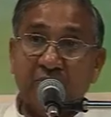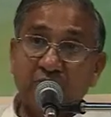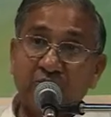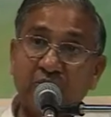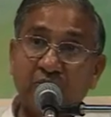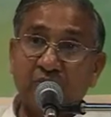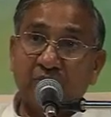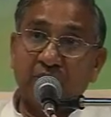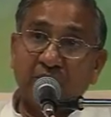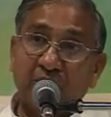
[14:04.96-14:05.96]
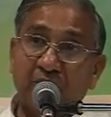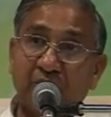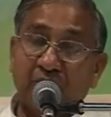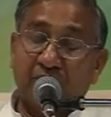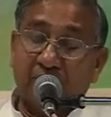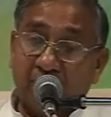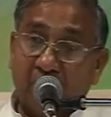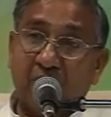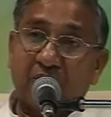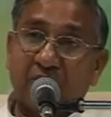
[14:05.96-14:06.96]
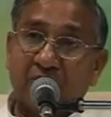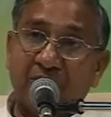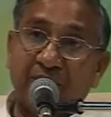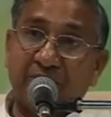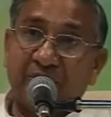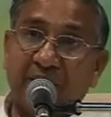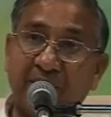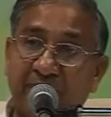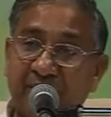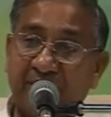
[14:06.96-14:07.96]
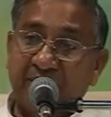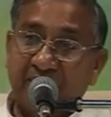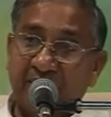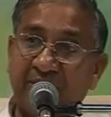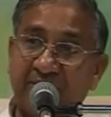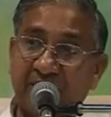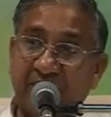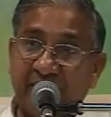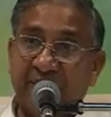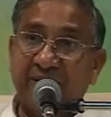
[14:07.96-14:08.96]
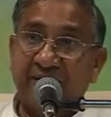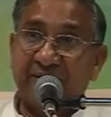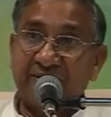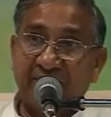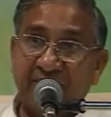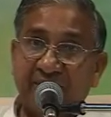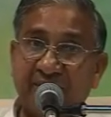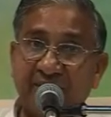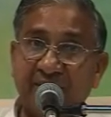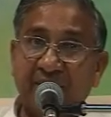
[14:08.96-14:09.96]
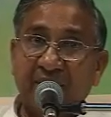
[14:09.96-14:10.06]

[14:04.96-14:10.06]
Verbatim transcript: used to talk with them and daily in the diary it is written